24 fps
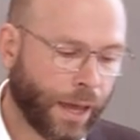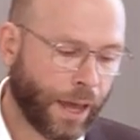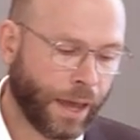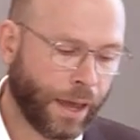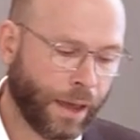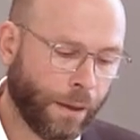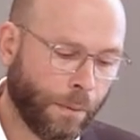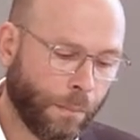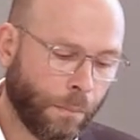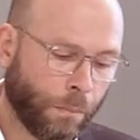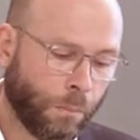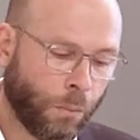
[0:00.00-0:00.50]

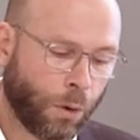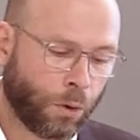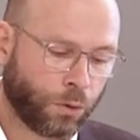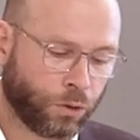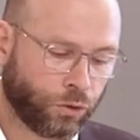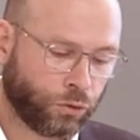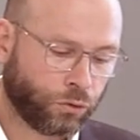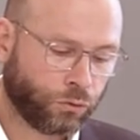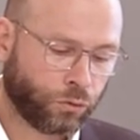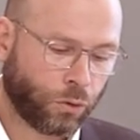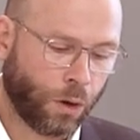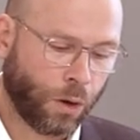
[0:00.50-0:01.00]
uh, more
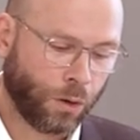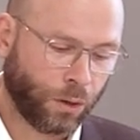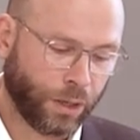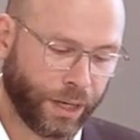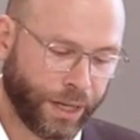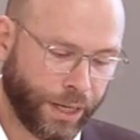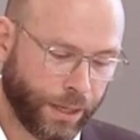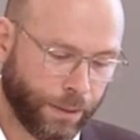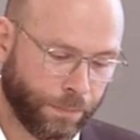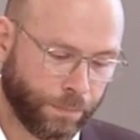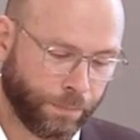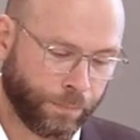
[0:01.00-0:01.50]

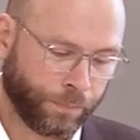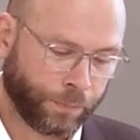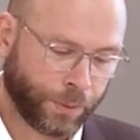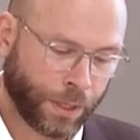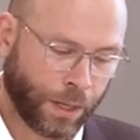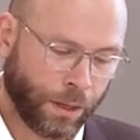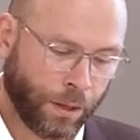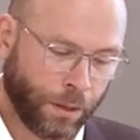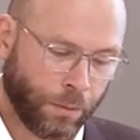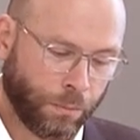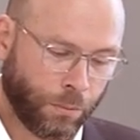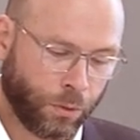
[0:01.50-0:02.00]
strongly.
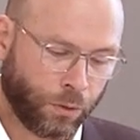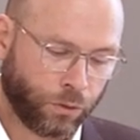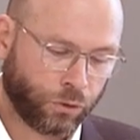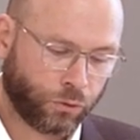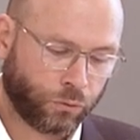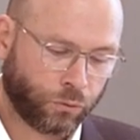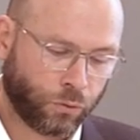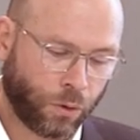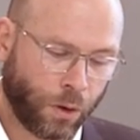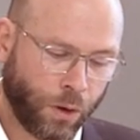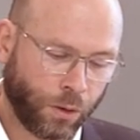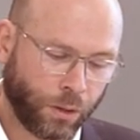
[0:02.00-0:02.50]
More
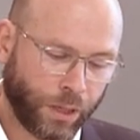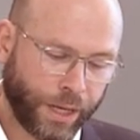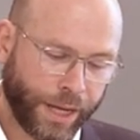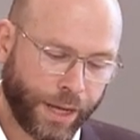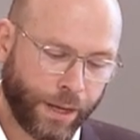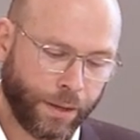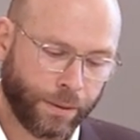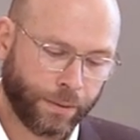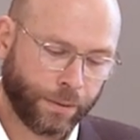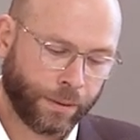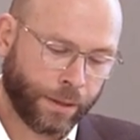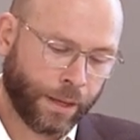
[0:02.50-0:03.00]

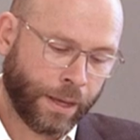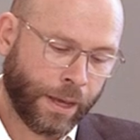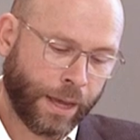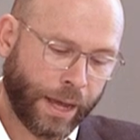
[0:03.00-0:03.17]
strongly,